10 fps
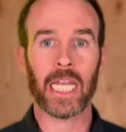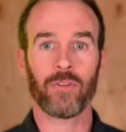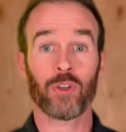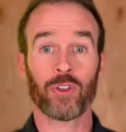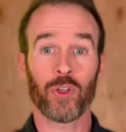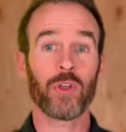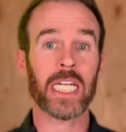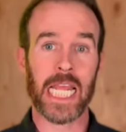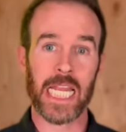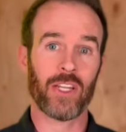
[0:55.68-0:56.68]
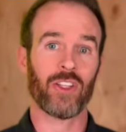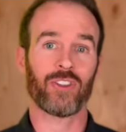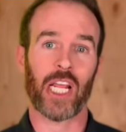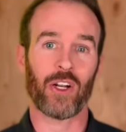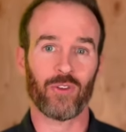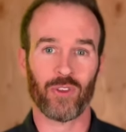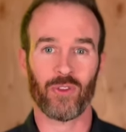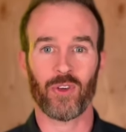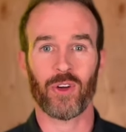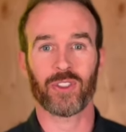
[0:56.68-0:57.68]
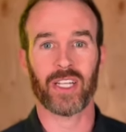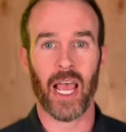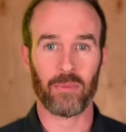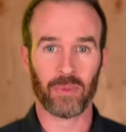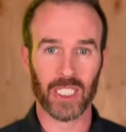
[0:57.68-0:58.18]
And if you're tuning into the channel for the first time,